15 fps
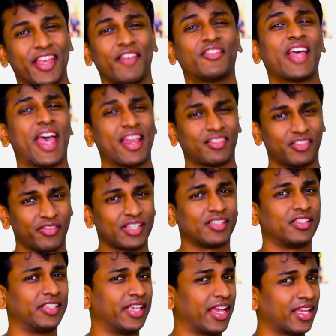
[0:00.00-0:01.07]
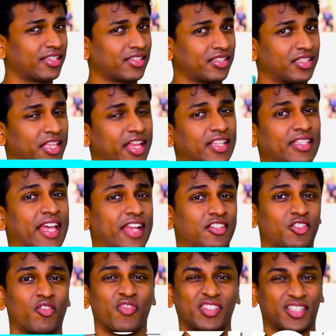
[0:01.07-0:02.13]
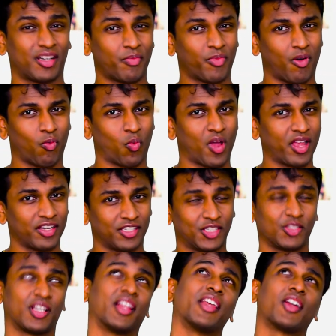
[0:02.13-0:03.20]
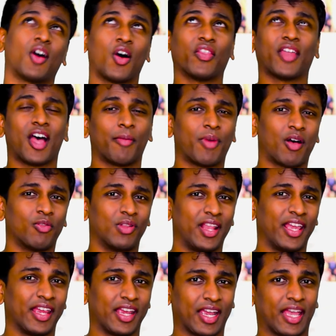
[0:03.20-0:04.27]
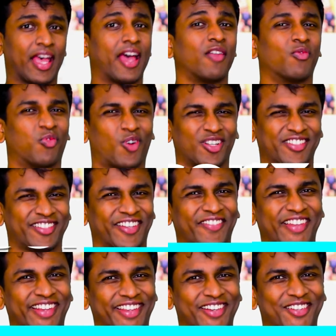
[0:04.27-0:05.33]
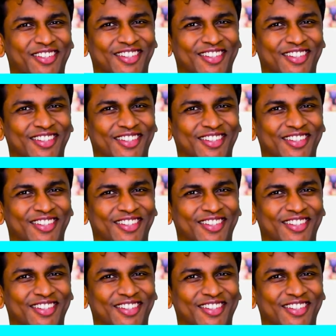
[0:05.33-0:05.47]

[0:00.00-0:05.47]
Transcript: If the answer is yes, then that's your reason number one to click on the above link and watch the video.